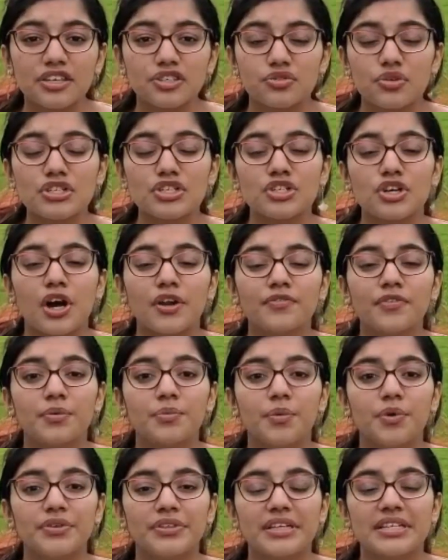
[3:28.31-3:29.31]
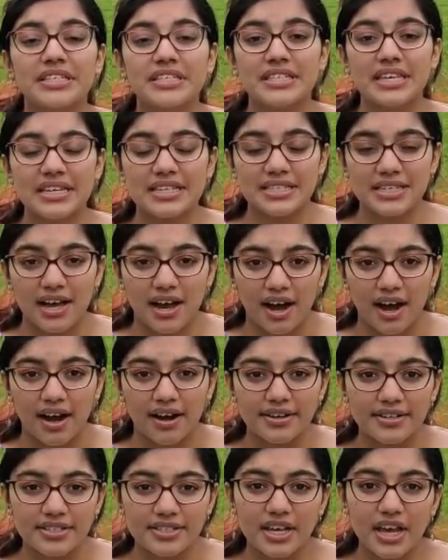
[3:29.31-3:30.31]
switched on for more than 6
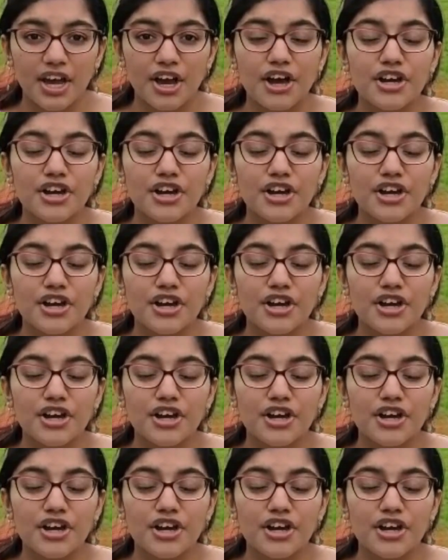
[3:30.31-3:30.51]
hours